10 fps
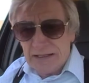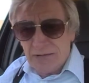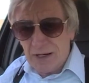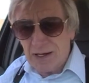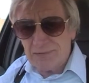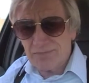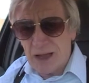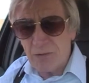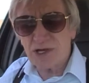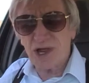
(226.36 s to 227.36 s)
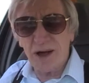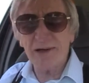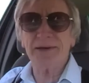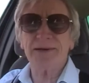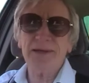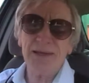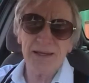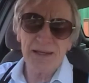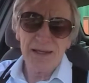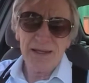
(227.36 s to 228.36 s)
Well, I was tired,
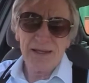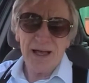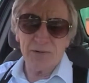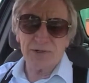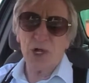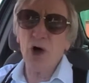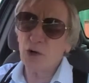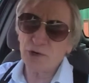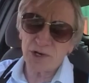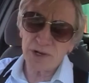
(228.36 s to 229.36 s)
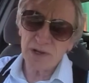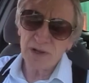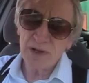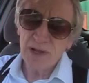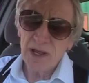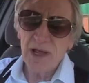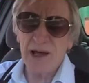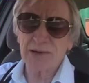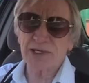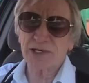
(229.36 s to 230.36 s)
I was hot,
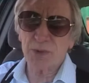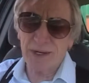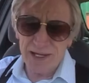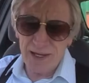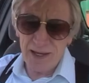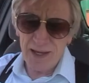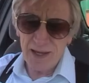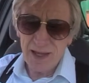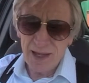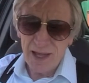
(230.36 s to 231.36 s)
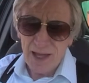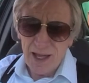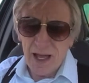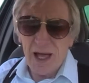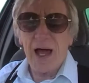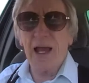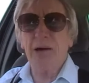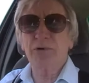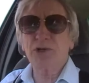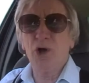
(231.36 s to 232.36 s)
I was sweaty, and
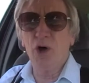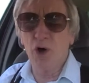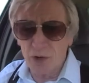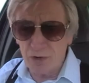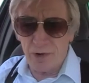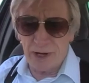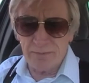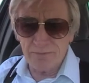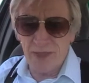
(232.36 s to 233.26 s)
I was hungry.